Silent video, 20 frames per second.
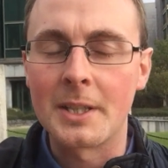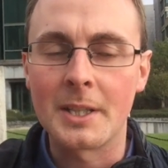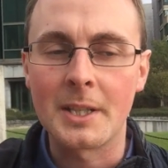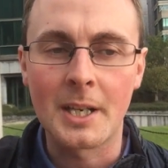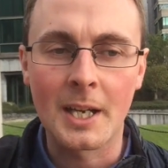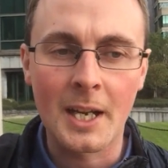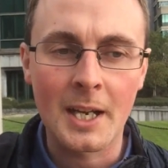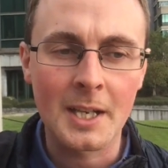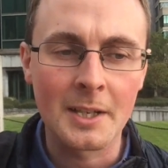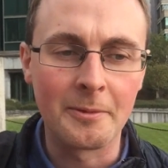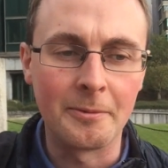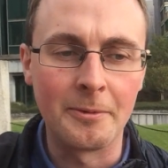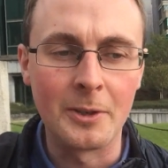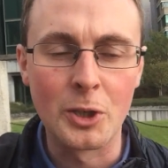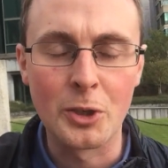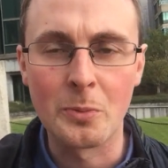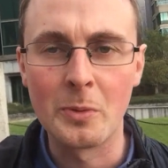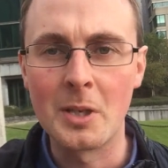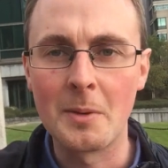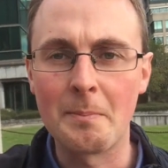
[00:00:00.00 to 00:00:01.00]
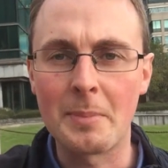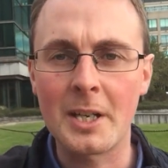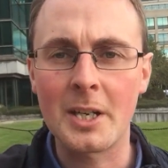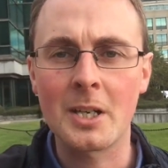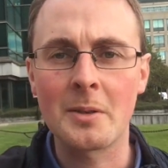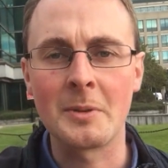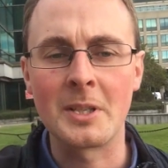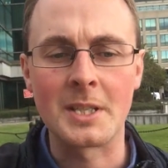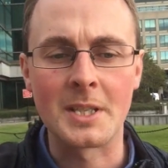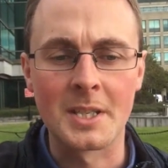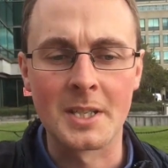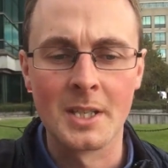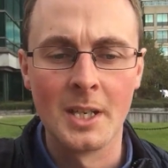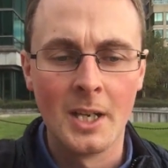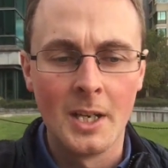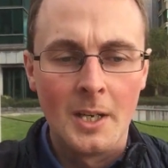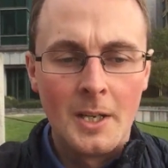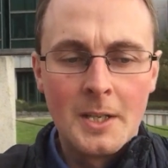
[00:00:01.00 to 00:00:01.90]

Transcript: that had visual impairments.